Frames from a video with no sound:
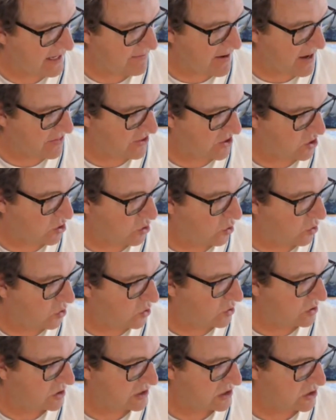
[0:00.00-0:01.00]
Anything
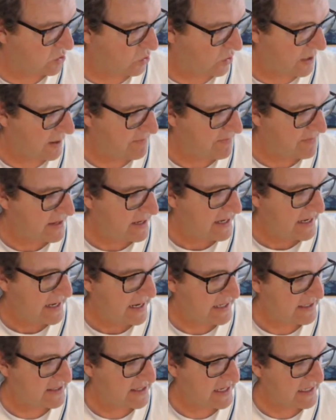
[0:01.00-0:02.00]
about the course
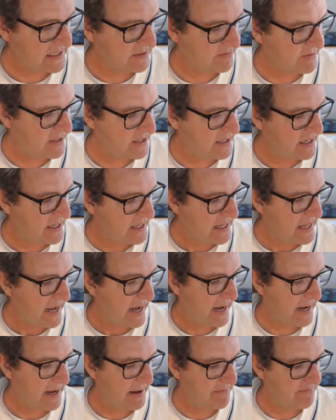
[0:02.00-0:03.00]
or
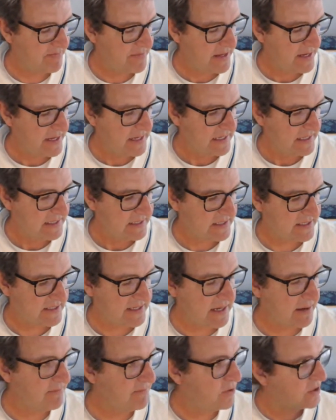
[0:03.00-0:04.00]
assessment? Um,
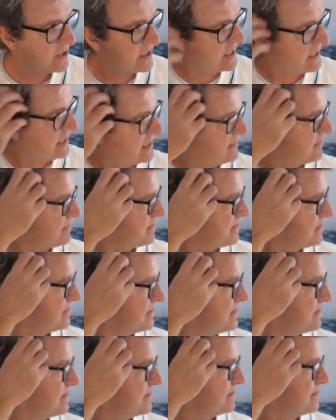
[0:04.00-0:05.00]

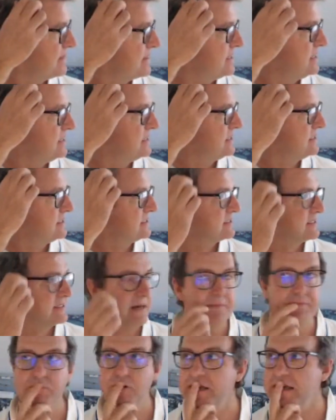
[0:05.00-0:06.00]
somebody
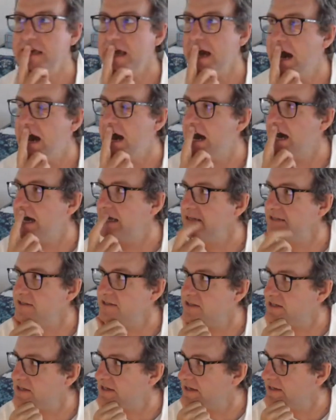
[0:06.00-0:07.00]
somebody
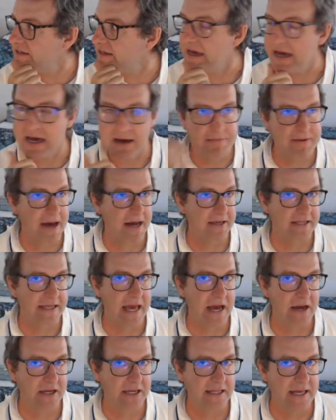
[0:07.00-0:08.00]
asked, yeah,
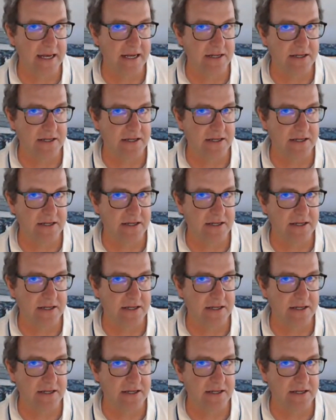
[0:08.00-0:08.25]
about